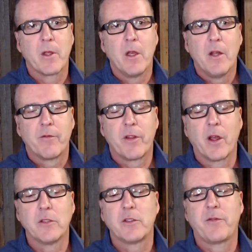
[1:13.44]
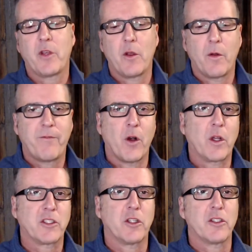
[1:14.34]
For those of you
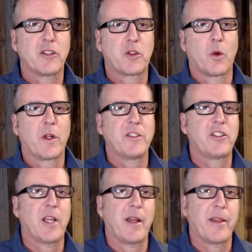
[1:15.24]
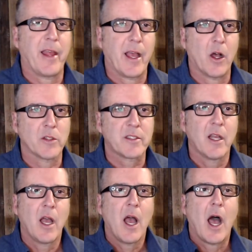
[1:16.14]
focused on the storage side of the house,
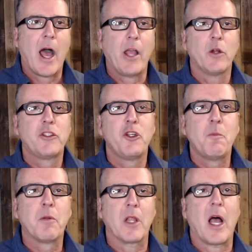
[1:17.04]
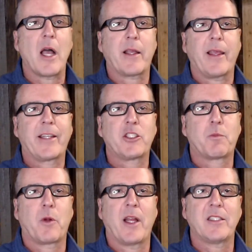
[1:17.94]
IO2 block
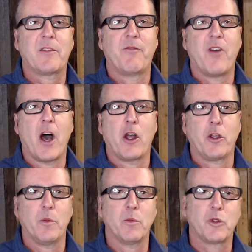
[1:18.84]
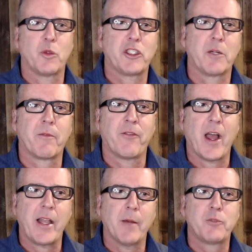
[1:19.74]
express volumes, which can
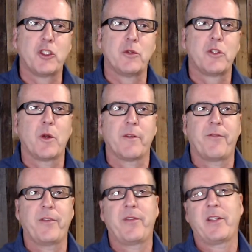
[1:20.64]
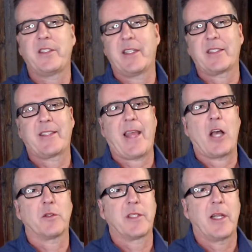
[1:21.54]
provide up to
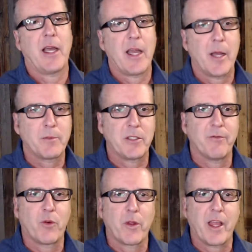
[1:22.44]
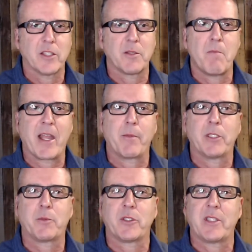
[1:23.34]
256,000 IOPS and 4,000
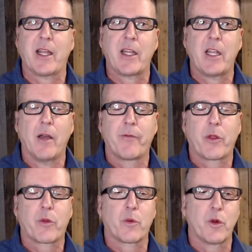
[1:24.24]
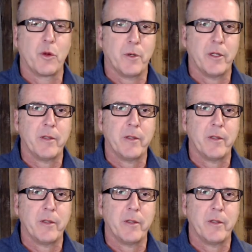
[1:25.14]
megabits per second of throughput.